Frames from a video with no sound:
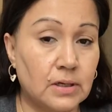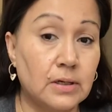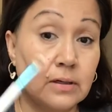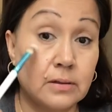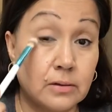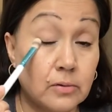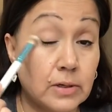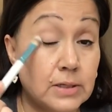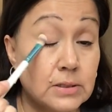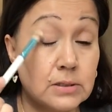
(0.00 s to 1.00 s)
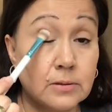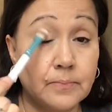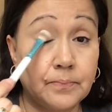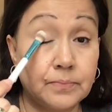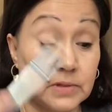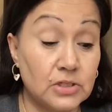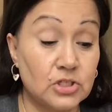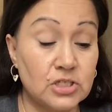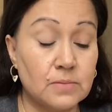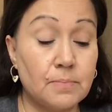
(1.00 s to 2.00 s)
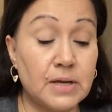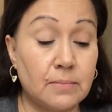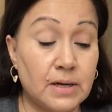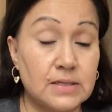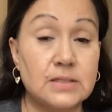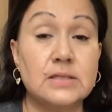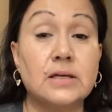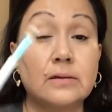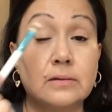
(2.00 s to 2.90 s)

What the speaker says: to crease. This just minimizes it.